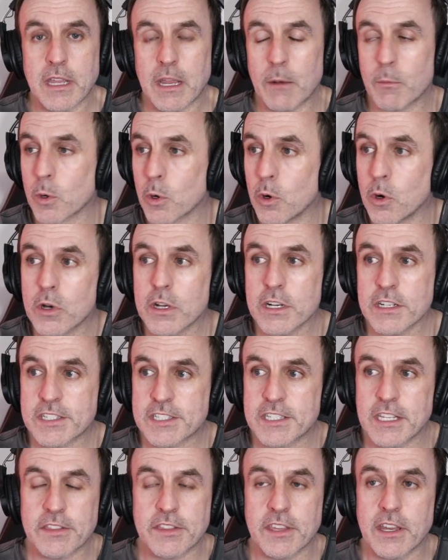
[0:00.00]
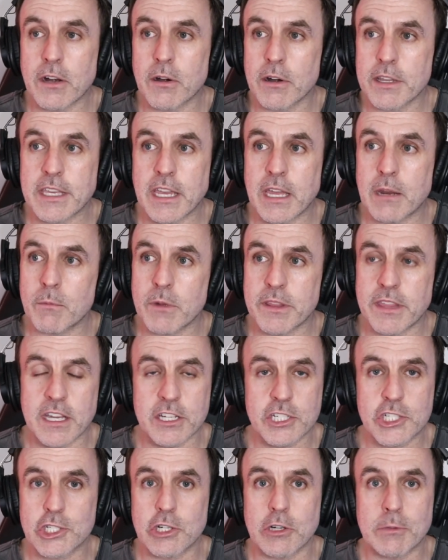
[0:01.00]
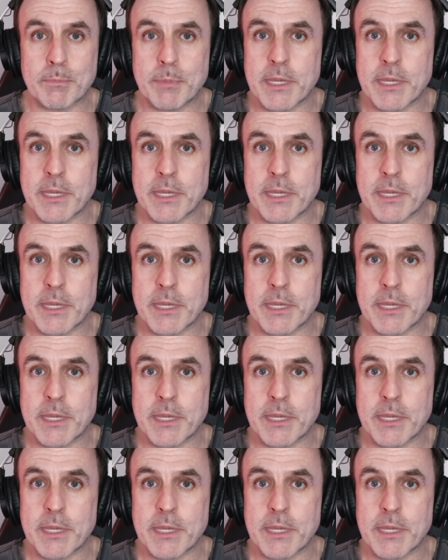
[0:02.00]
And we're all going to sit there again with our shocked